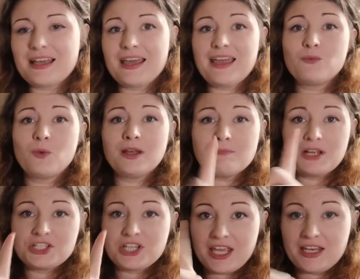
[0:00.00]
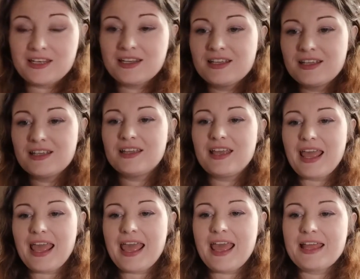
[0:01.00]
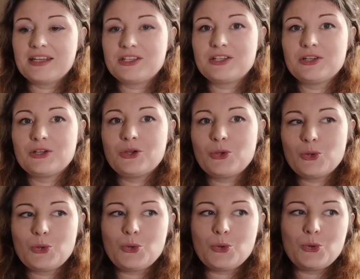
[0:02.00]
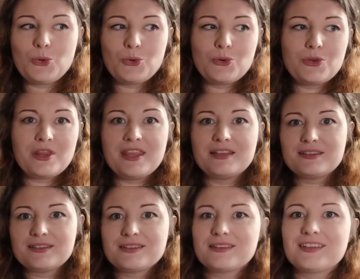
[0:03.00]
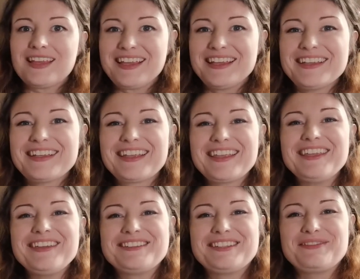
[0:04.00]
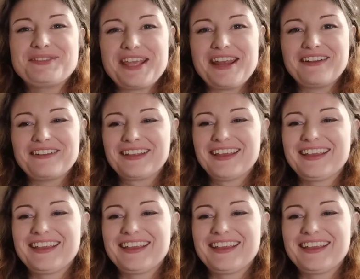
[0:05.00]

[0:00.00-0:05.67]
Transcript: I have 1 munchkin and this YouTube channel.